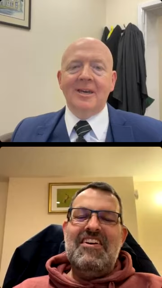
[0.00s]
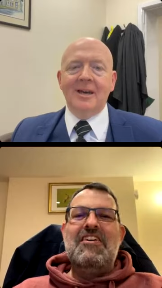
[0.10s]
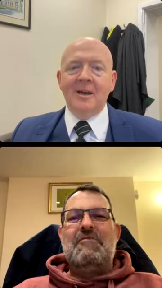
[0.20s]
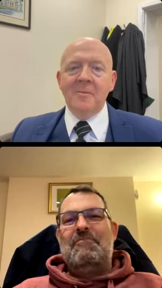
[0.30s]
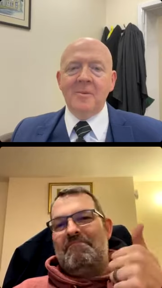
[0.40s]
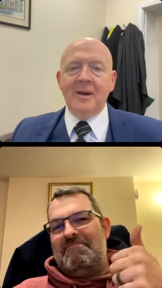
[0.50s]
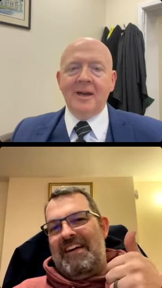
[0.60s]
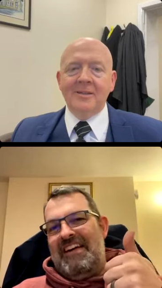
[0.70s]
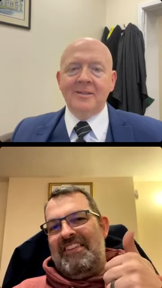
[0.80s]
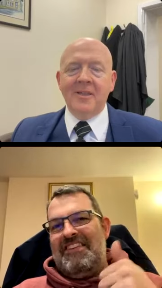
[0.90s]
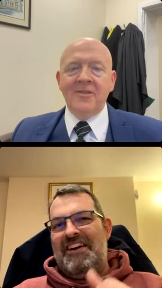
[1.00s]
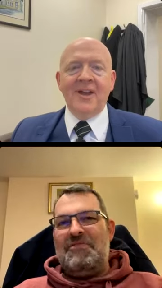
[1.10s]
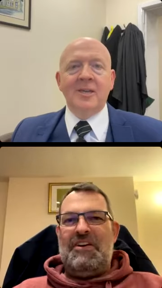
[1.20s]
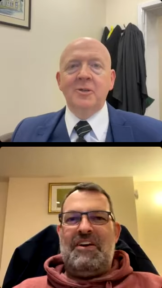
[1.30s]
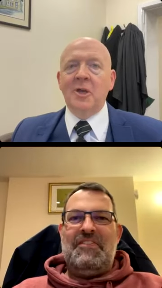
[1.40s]
Speaker 1: you, um, and, and,
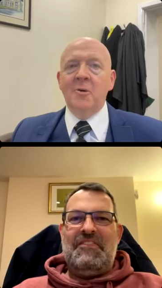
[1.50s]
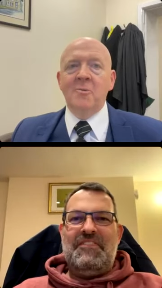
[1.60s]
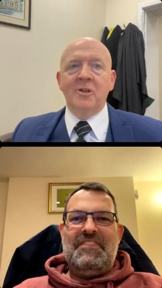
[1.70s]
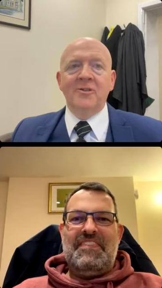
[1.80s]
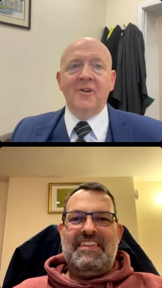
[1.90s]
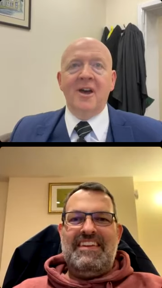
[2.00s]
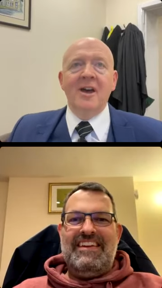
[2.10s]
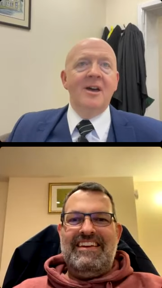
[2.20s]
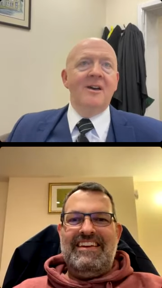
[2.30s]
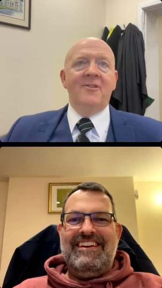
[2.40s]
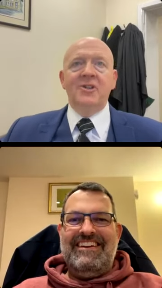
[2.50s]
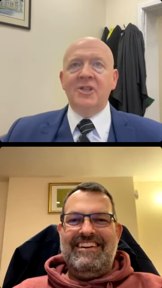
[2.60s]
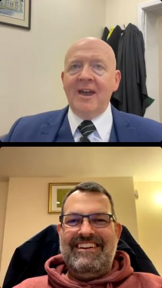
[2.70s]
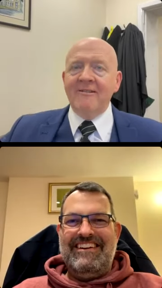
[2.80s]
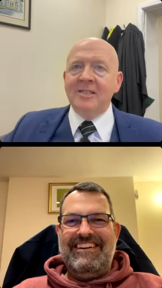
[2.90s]
thank you so much for for
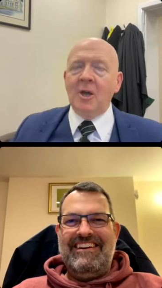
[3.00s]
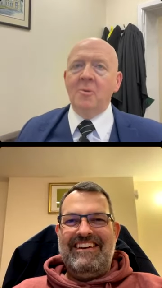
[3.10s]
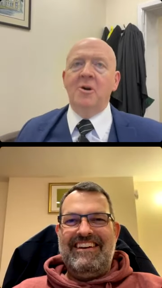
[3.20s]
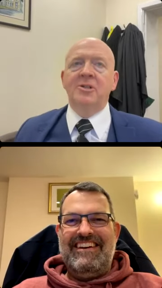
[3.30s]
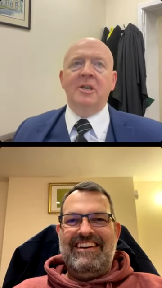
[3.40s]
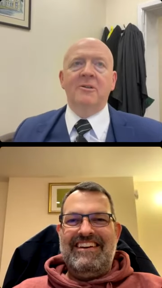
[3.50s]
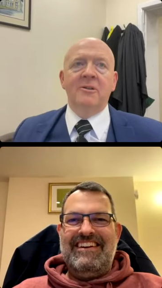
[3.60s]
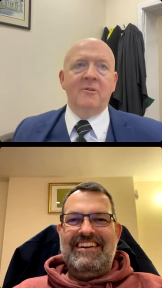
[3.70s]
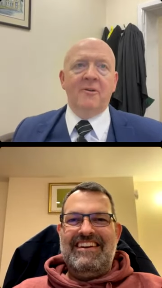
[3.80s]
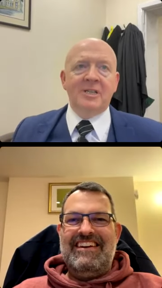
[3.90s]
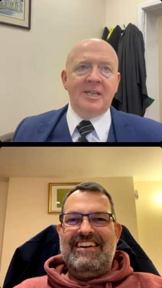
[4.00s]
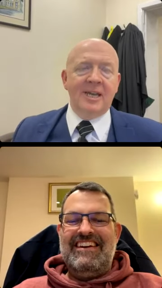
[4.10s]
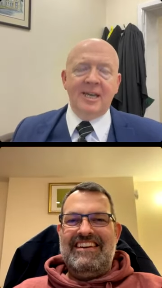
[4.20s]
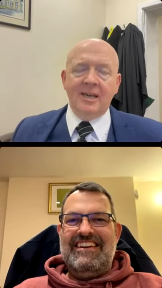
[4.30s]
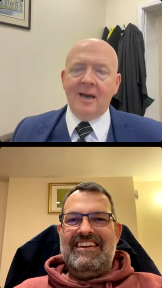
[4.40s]
sharing so much. You, you
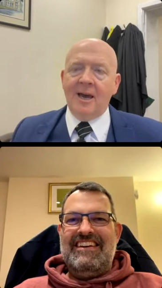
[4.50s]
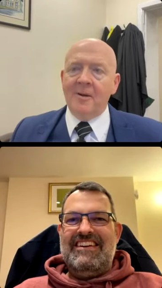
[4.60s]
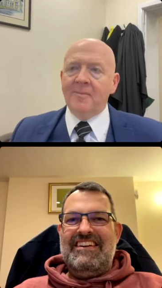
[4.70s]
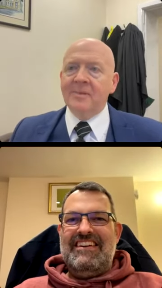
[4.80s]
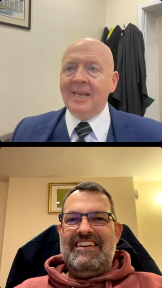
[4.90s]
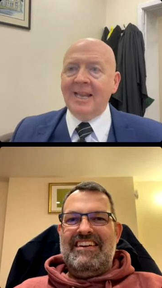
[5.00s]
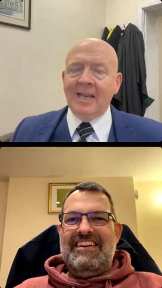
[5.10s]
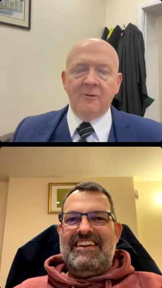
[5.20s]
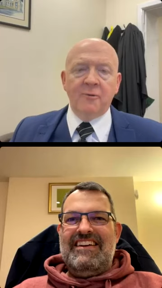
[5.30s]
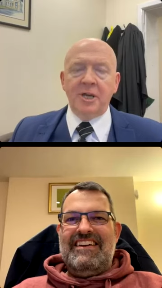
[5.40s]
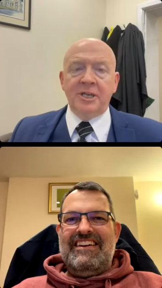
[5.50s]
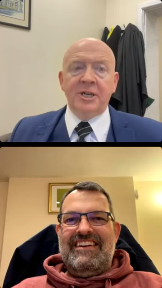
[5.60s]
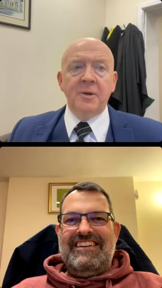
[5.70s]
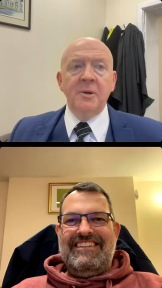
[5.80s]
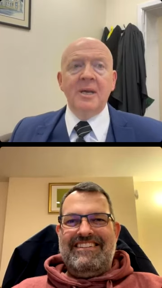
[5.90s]
obviously um, clearly love what you
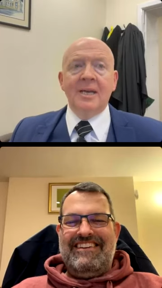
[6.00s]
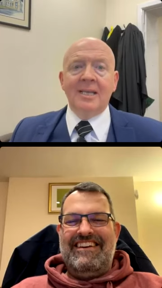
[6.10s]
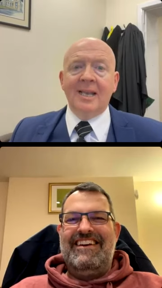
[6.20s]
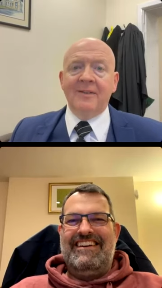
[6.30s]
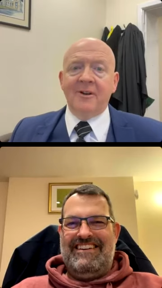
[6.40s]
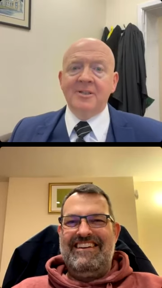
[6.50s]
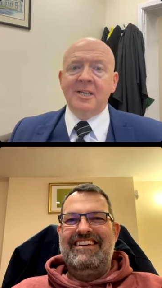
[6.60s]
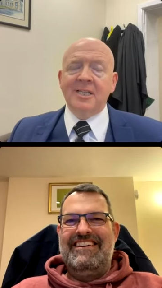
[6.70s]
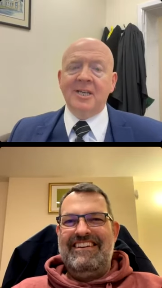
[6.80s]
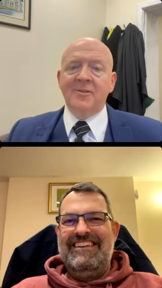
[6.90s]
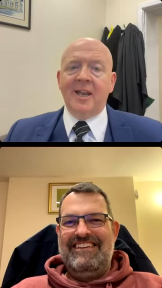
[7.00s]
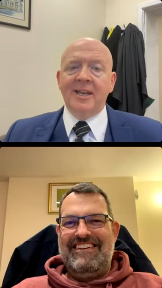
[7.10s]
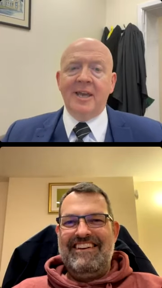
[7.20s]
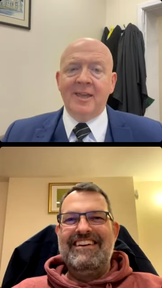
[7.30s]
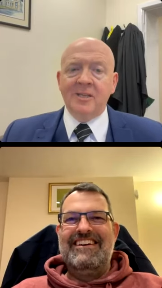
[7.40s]
do clearly very successful at it,
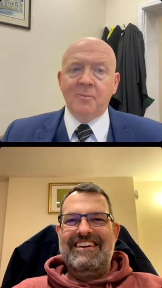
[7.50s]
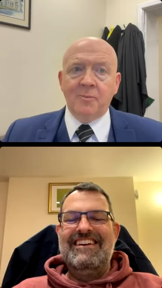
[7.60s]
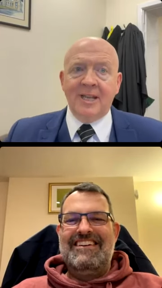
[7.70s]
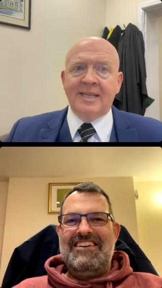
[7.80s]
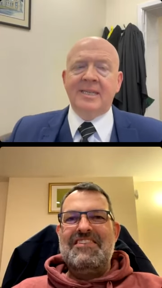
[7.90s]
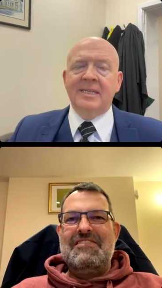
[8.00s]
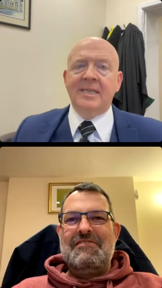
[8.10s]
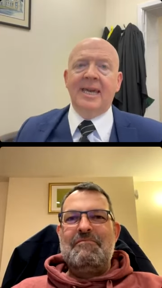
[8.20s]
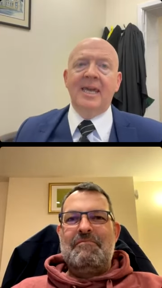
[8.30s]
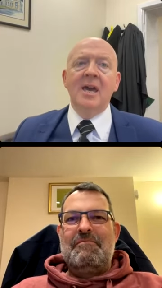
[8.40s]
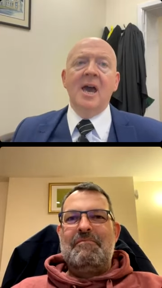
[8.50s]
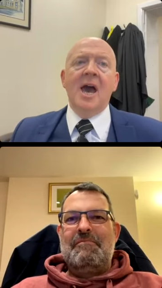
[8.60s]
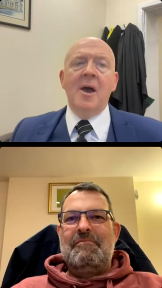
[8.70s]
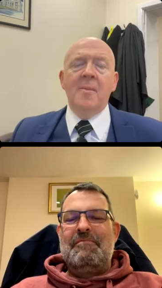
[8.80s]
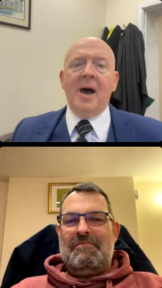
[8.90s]
and that's brilliant to see.
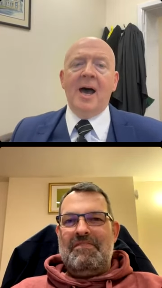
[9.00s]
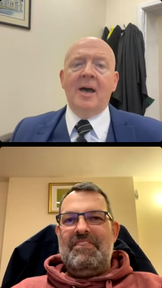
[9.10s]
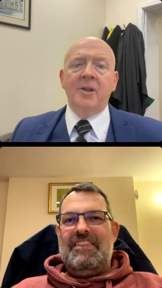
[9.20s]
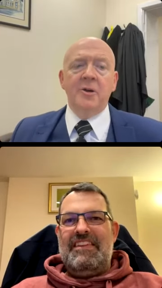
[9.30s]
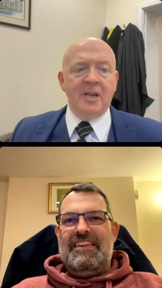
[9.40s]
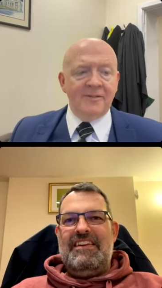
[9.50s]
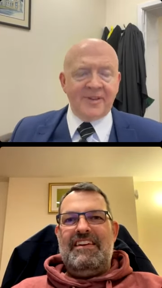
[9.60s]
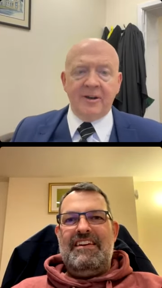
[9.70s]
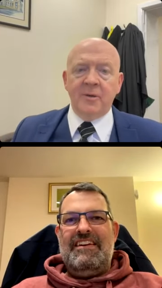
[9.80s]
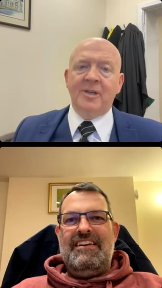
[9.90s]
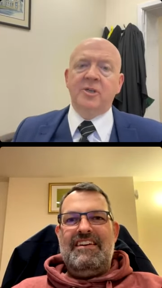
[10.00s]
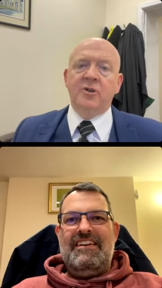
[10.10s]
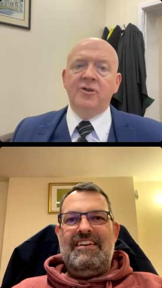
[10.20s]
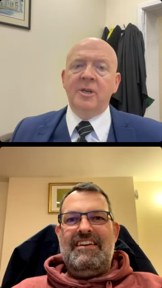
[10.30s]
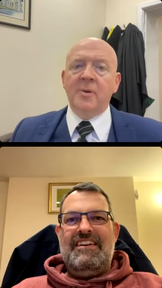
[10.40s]
Um, I know you live down in the West
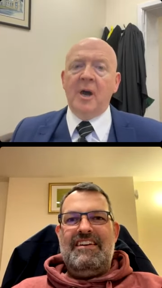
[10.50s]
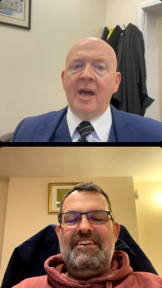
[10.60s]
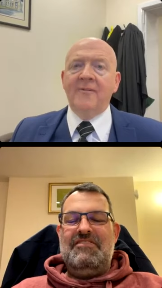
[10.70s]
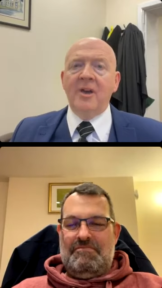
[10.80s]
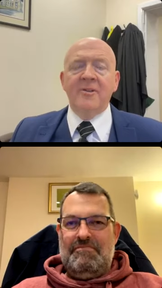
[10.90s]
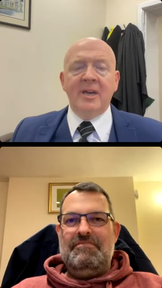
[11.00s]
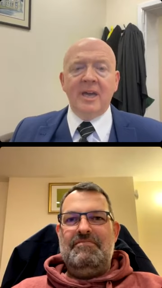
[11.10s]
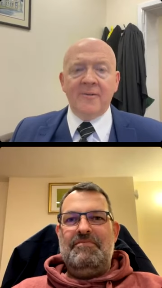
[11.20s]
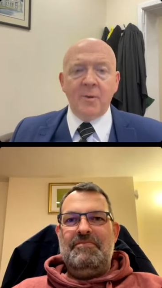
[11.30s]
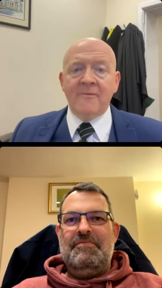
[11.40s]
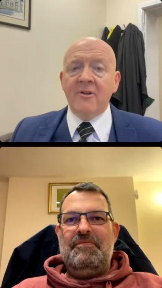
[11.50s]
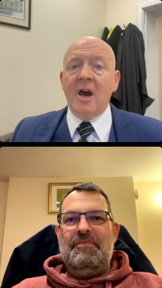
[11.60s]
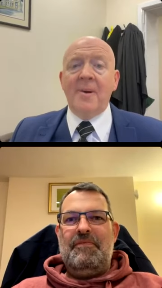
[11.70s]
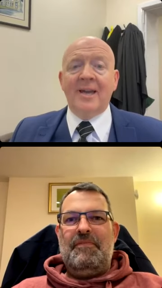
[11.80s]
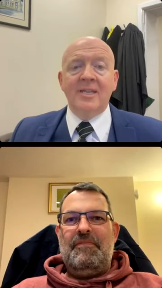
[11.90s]
Country, but if you ever if you ever are
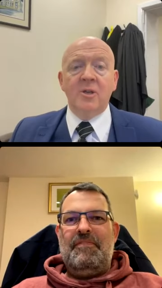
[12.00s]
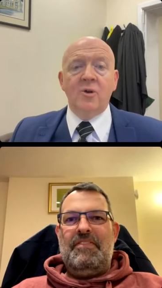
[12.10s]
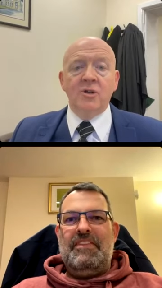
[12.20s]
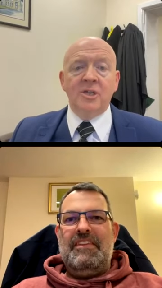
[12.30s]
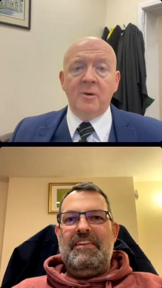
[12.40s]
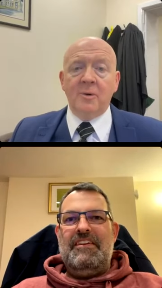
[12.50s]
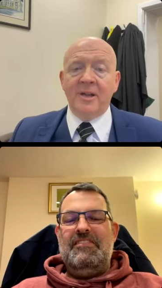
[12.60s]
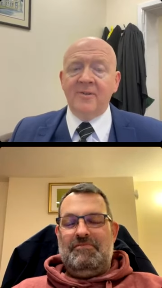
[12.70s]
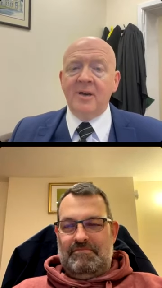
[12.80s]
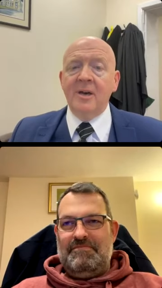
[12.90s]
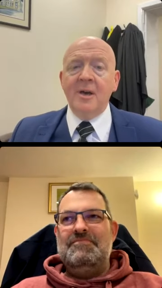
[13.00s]
back in Yorkshire, whenever